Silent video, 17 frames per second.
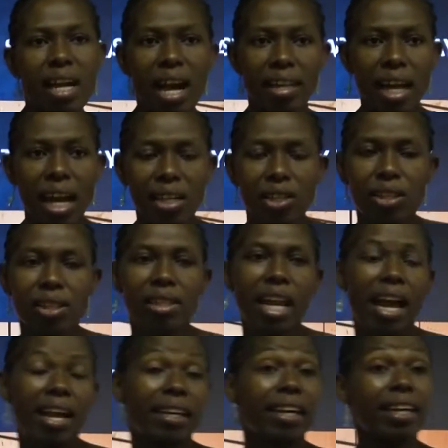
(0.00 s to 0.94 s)
an action
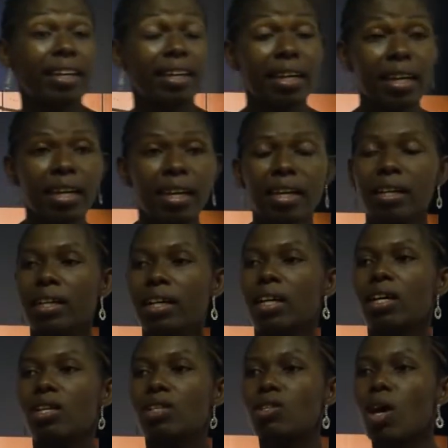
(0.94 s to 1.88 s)
like a king.
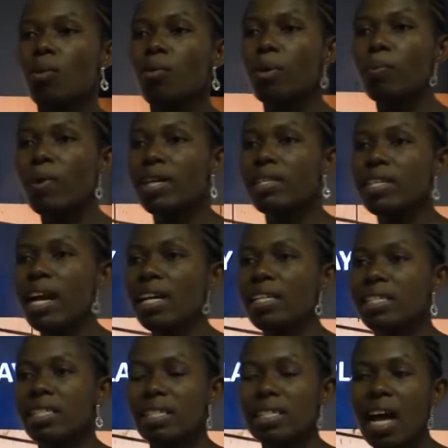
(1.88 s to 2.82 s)
Some
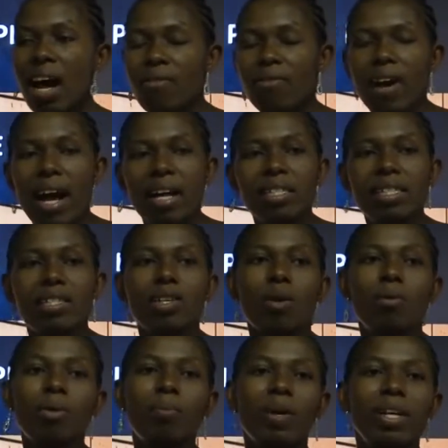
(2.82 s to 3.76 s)
represent a servant.
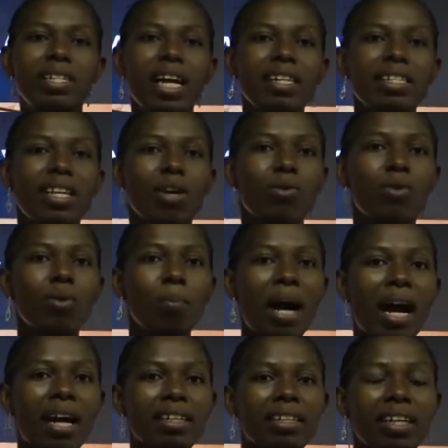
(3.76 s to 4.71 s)
Some represent a
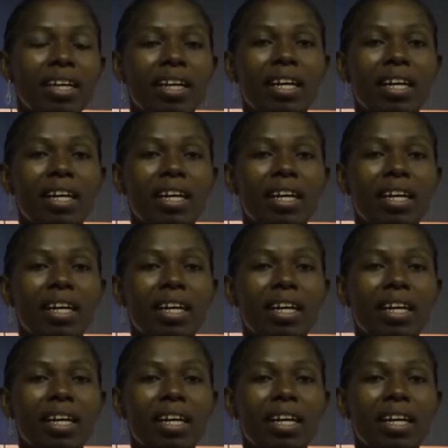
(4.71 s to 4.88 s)
woman.